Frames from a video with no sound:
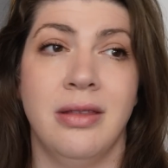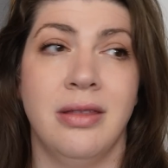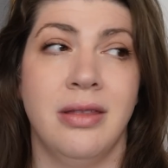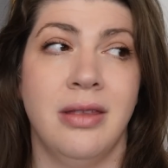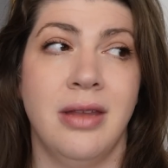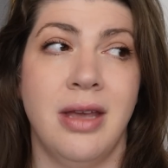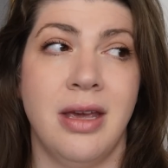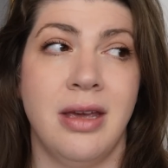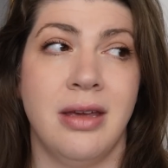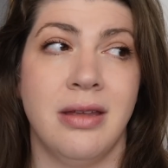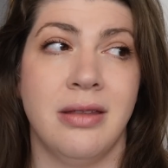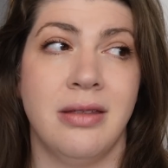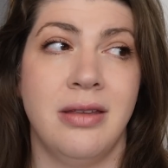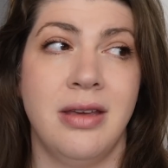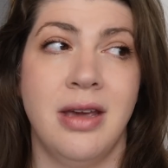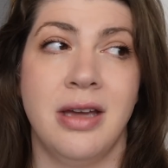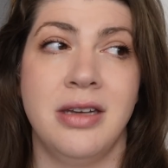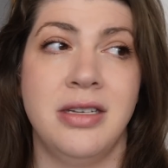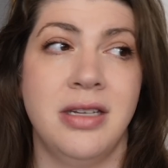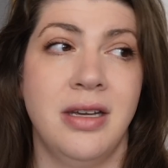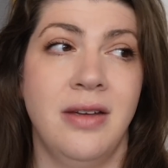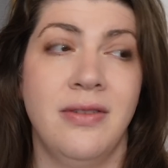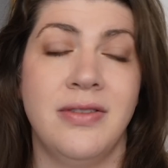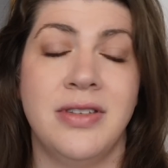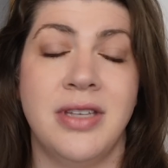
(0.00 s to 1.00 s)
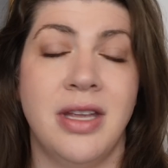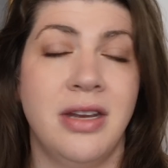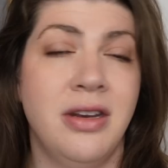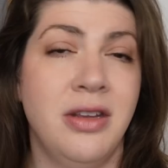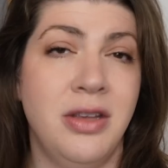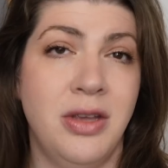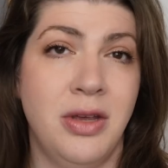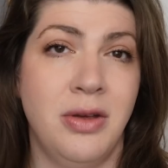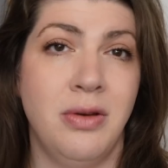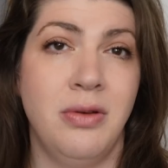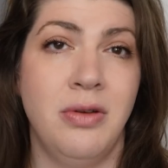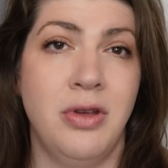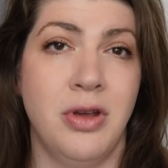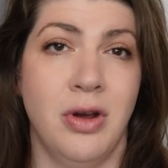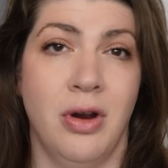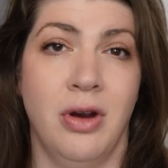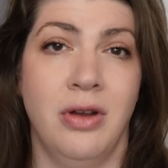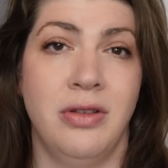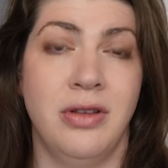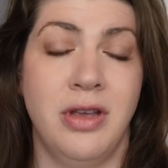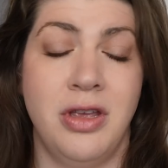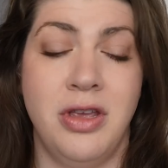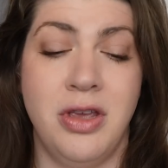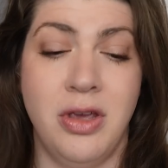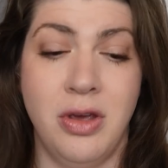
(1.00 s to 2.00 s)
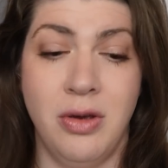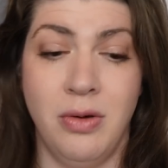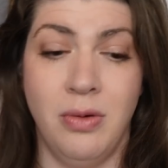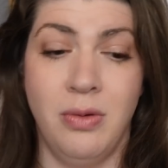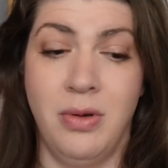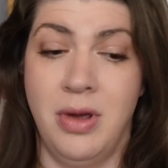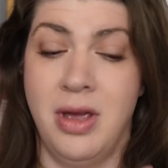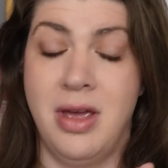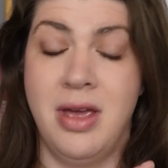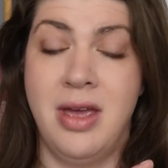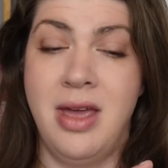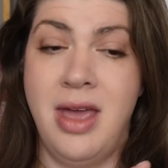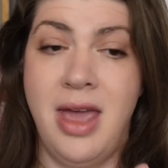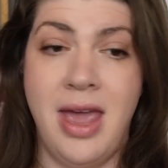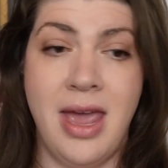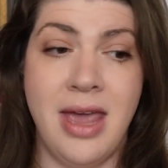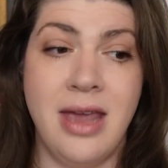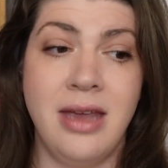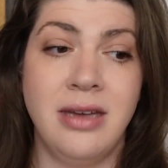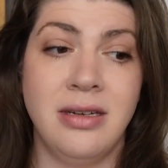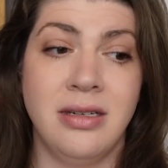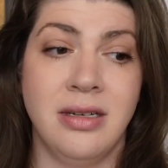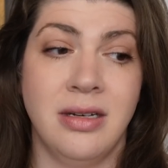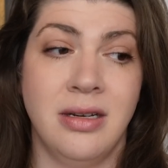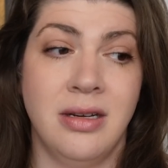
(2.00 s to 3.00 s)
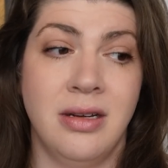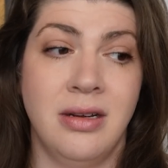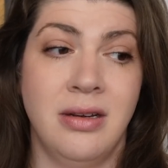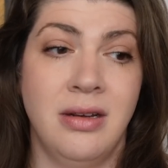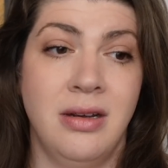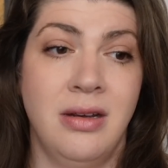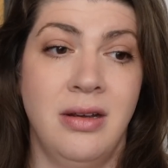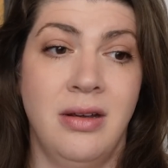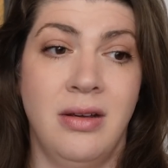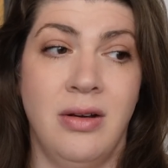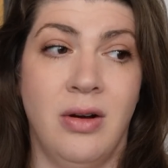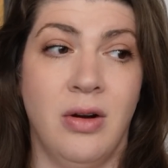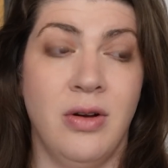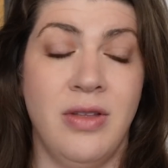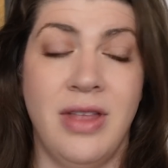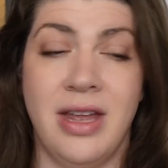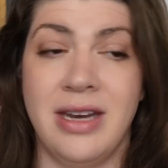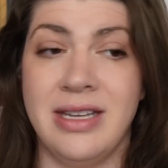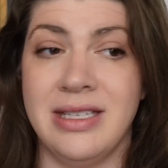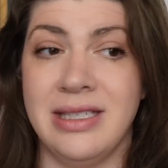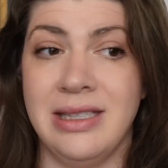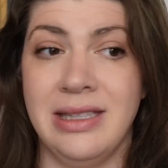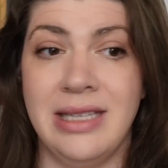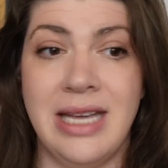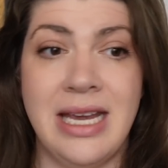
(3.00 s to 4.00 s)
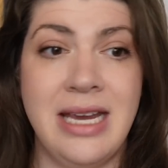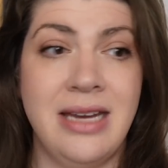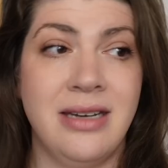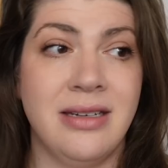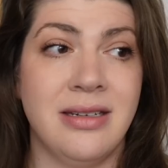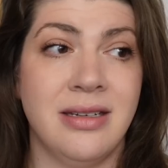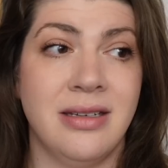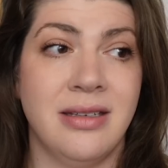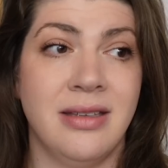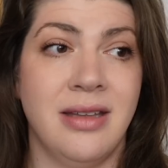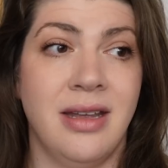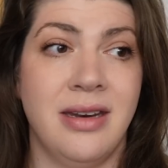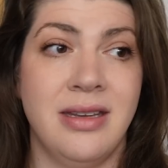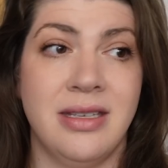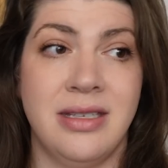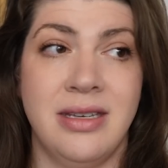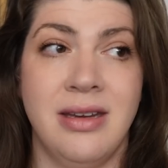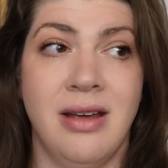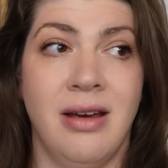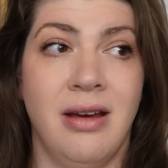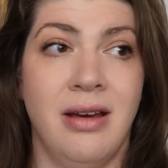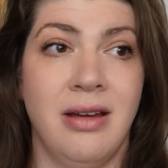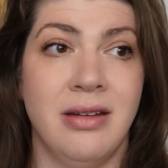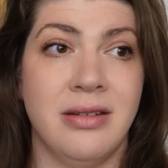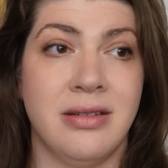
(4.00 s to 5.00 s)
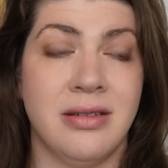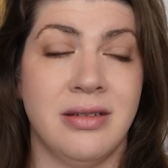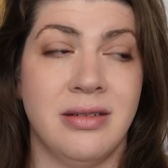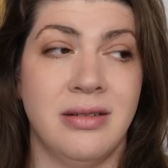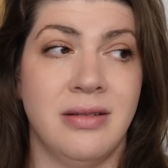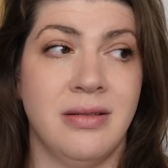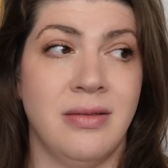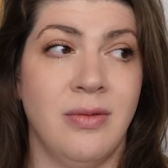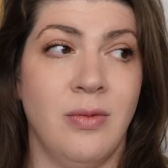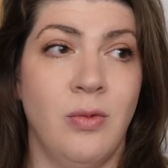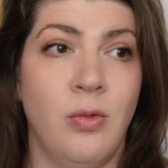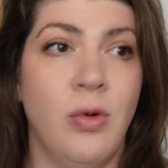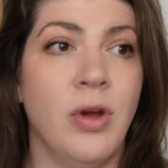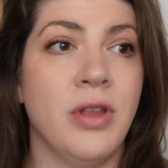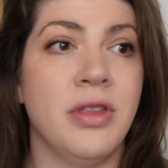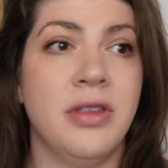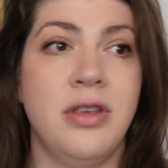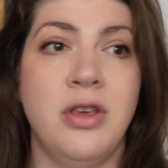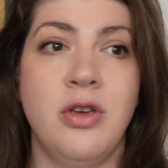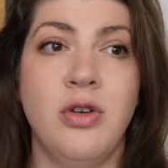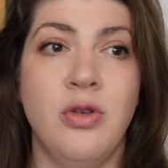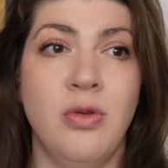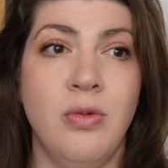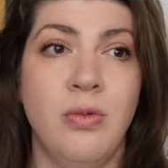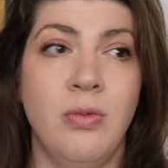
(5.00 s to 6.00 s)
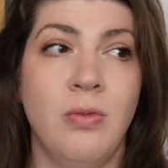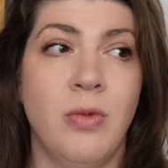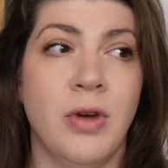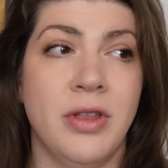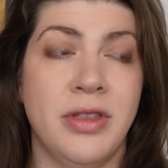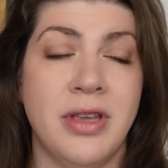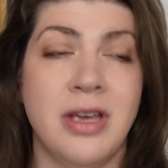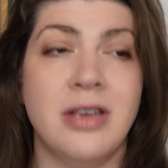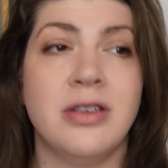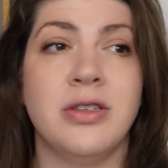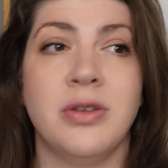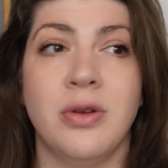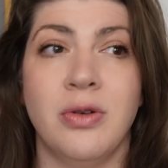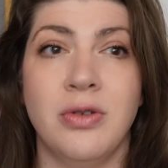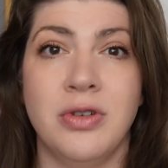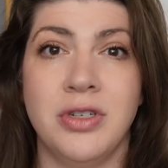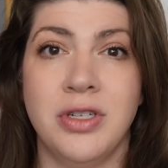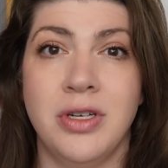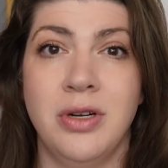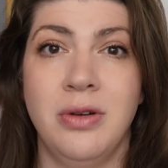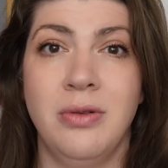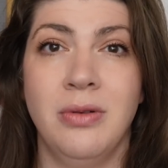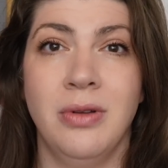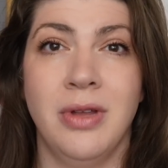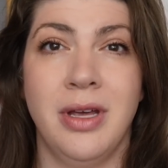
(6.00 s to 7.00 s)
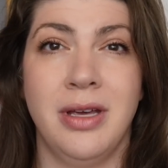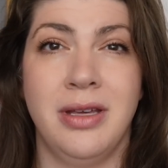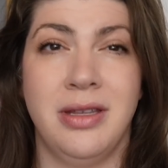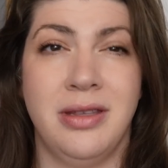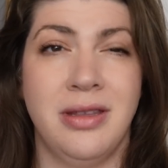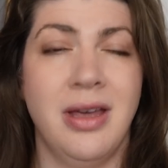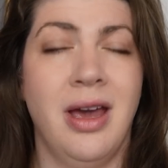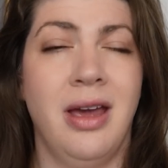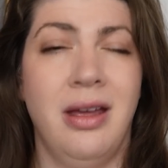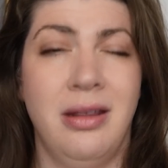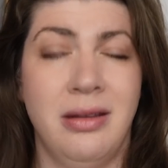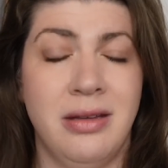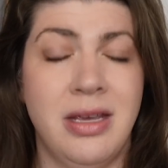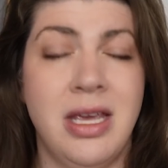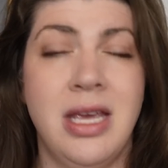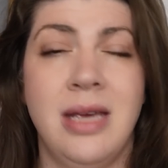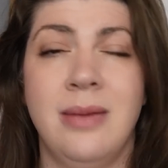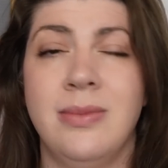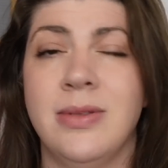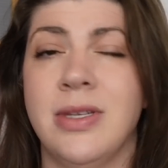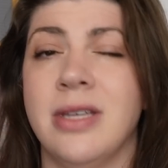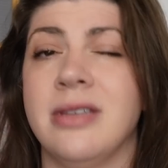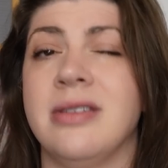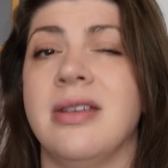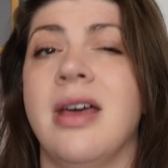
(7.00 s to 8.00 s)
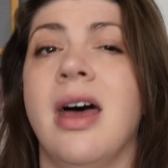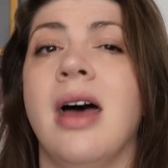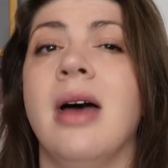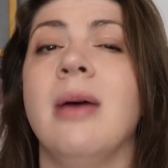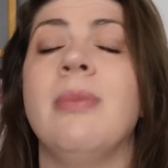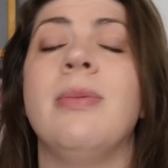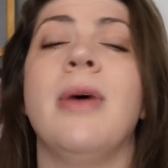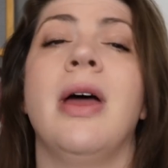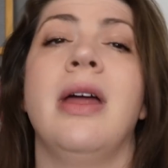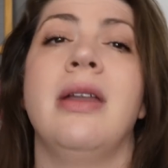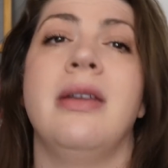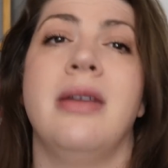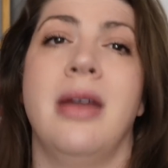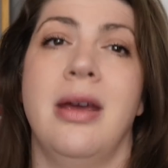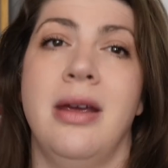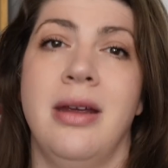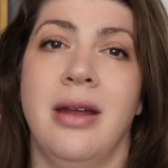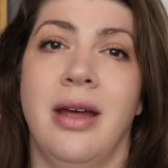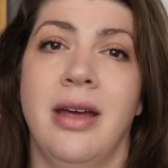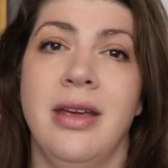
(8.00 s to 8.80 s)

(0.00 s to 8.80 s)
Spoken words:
like the idea of sending you yarn that you hate or that is late, that is not what they sold you, like that keeps us up at night.